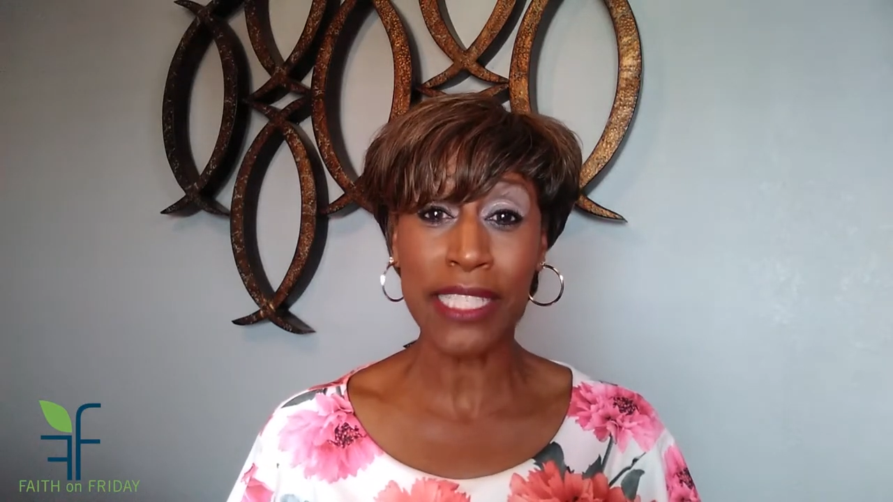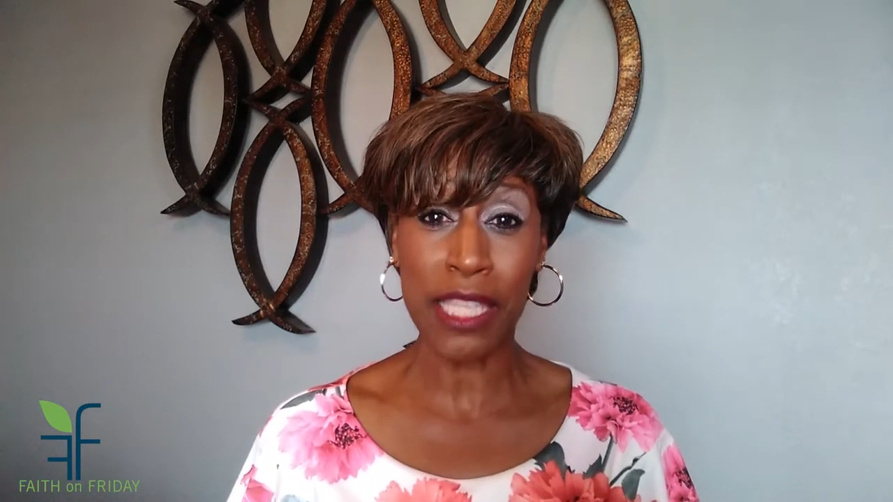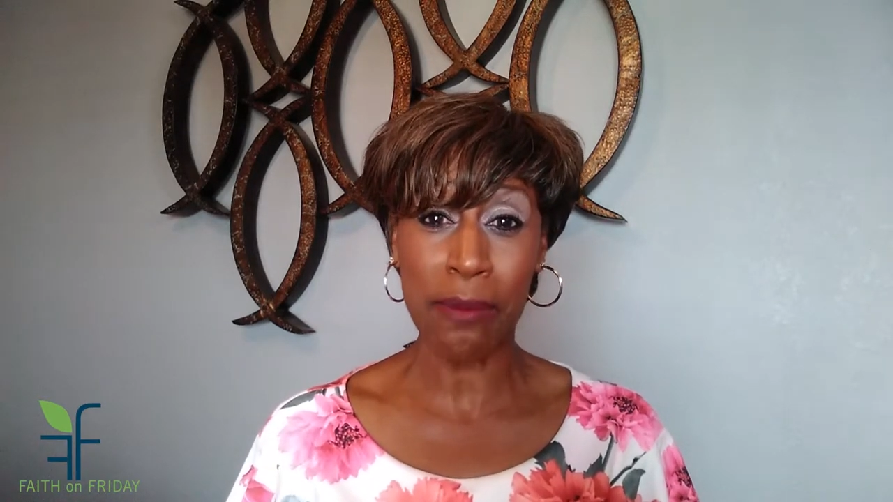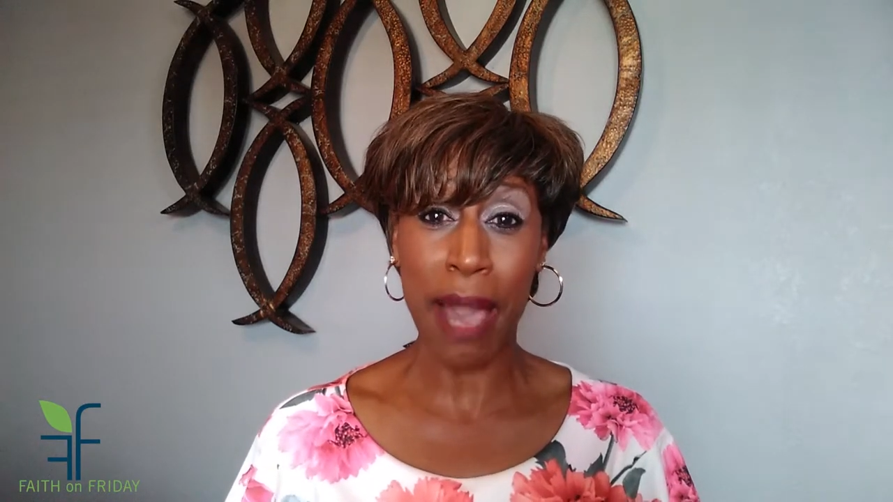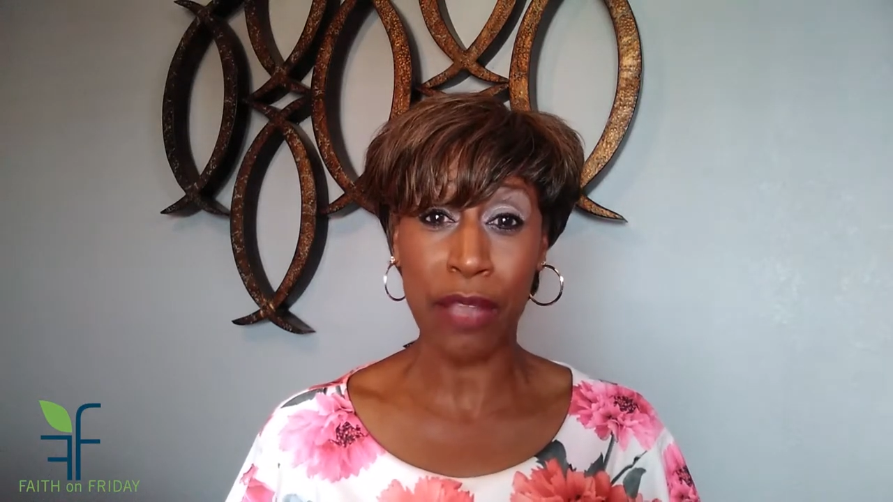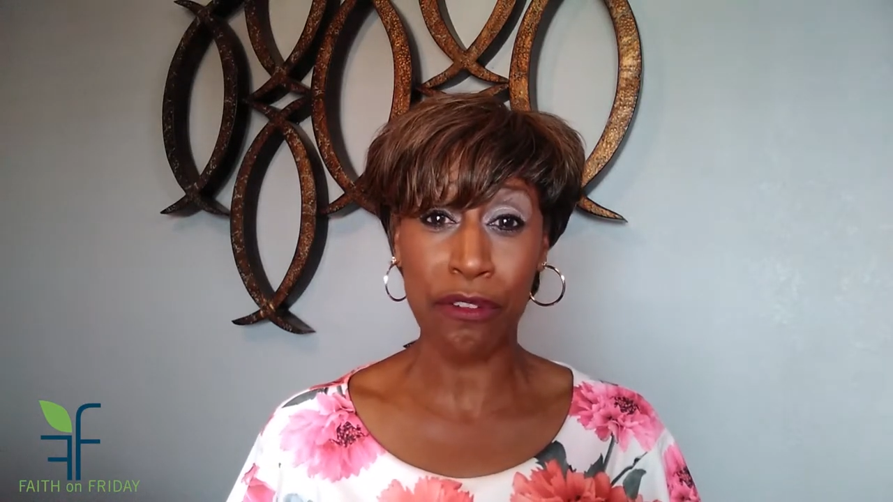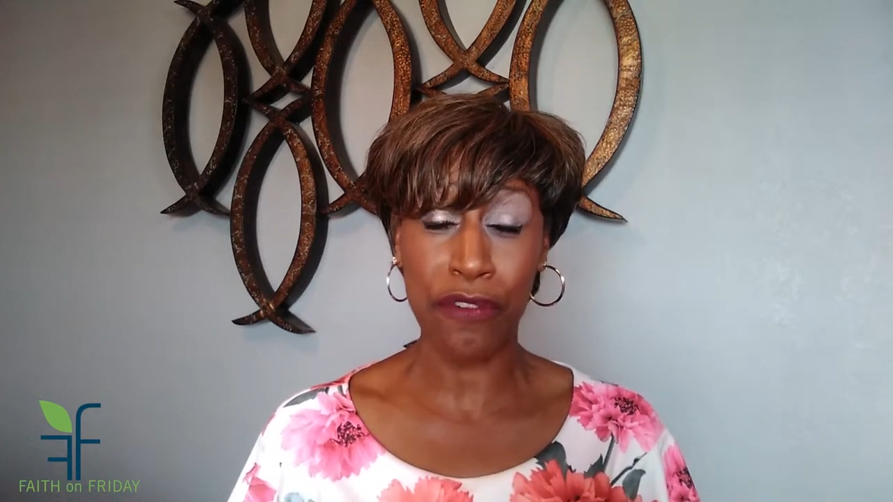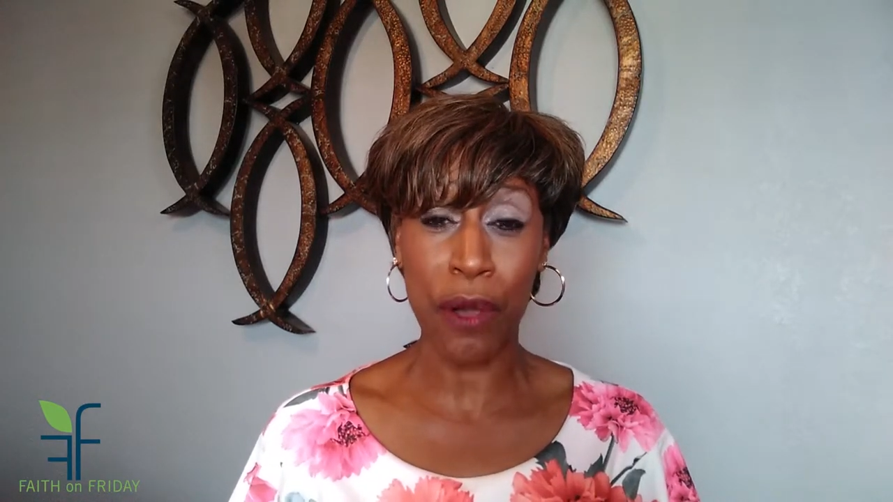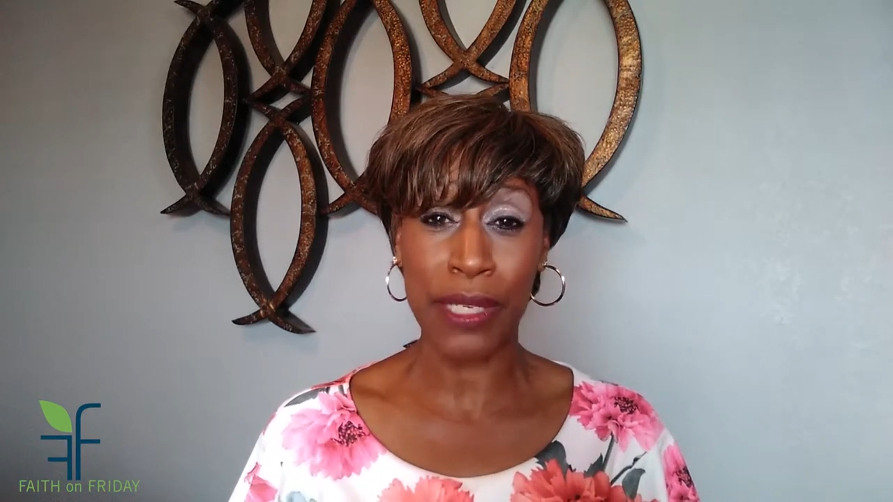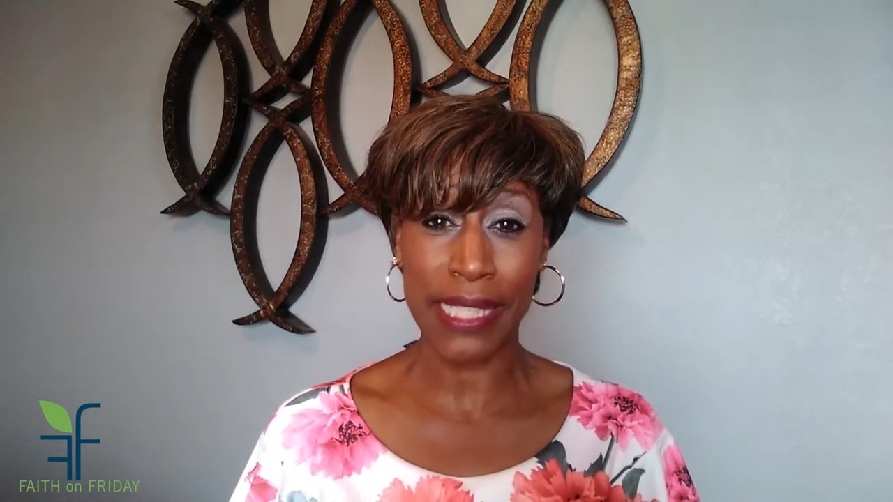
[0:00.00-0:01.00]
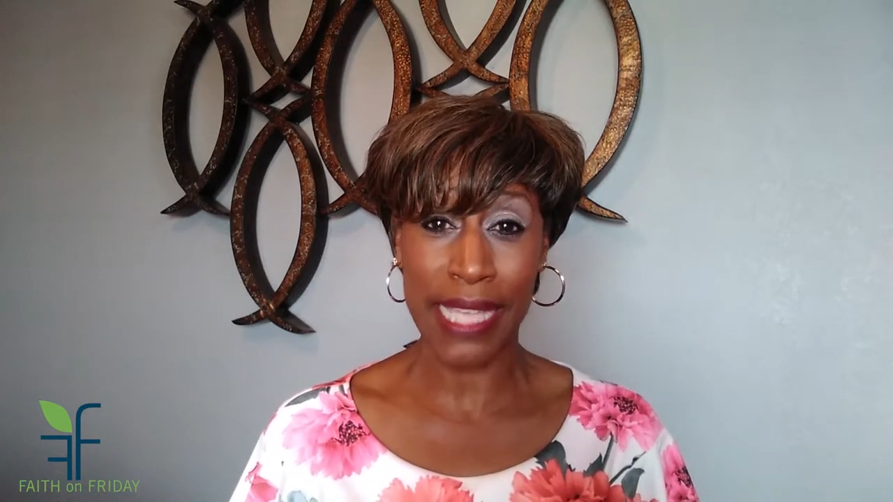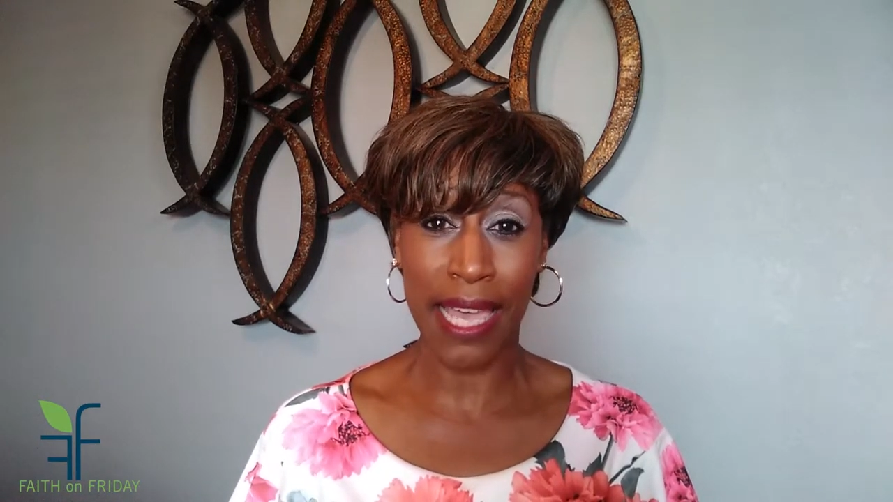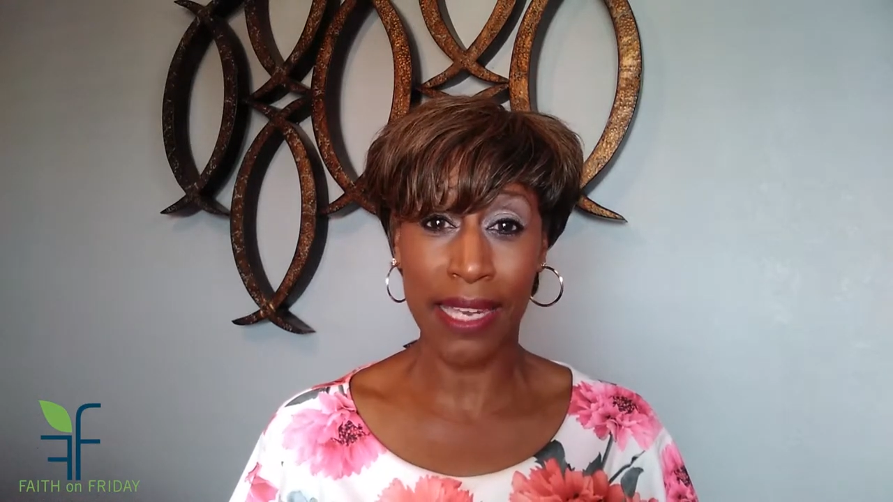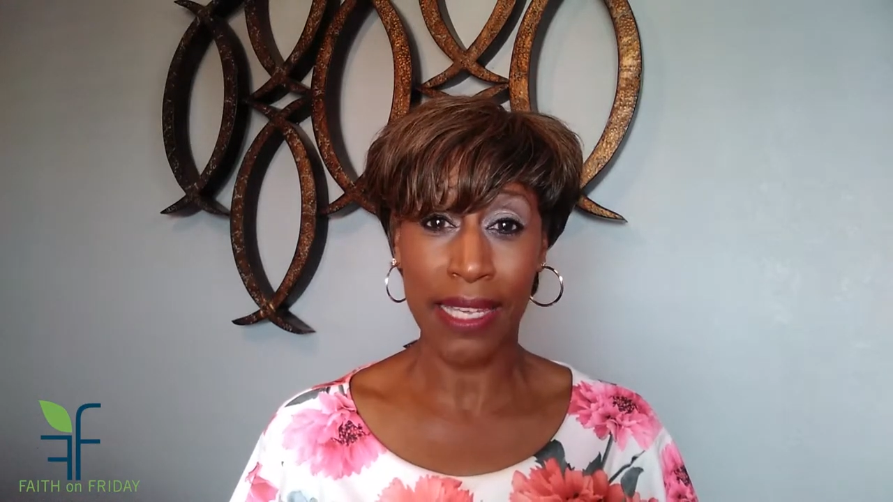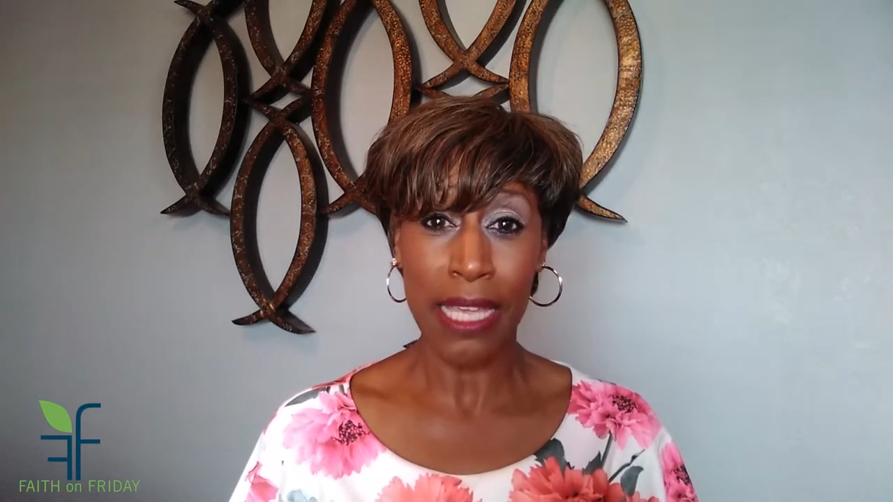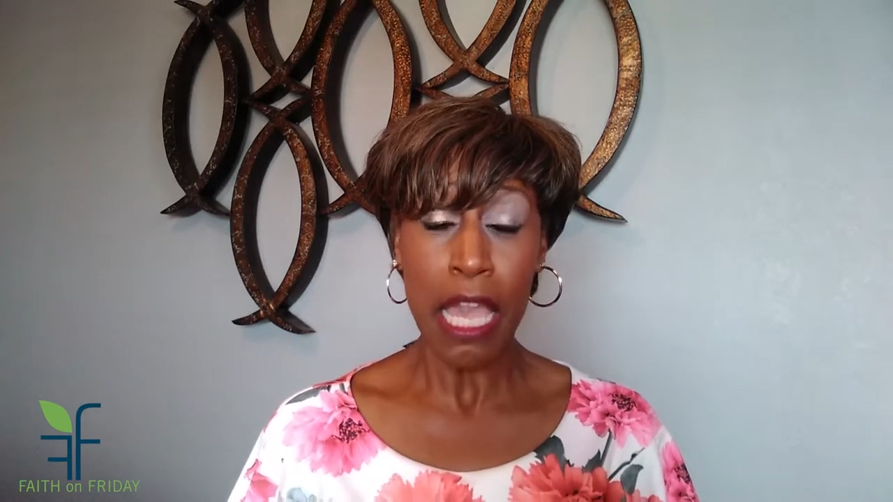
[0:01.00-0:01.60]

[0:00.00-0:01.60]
to the microphone and said,